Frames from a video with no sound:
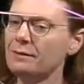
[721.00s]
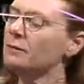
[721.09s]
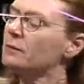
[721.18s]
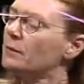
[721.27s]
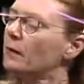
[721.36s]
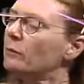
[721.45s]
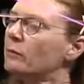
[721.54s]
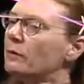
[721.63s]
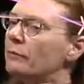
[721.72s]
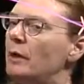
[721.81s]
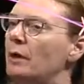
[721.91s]
just like with
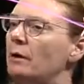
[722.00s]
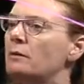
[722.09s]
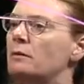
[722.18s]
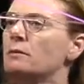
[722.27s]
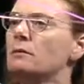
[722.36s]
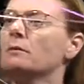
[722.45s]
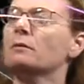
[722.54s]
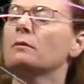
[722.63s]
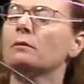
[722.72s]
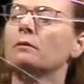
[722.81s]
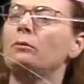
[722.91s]
curved mirrors,
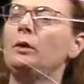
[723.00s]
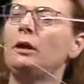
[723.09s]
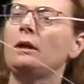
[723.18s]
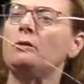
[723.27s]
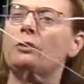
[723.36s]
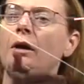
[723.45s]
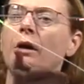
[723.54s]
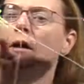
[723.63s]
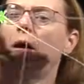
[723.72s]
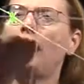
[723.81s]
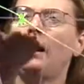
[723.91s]
we can trick
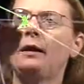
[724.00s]
our eye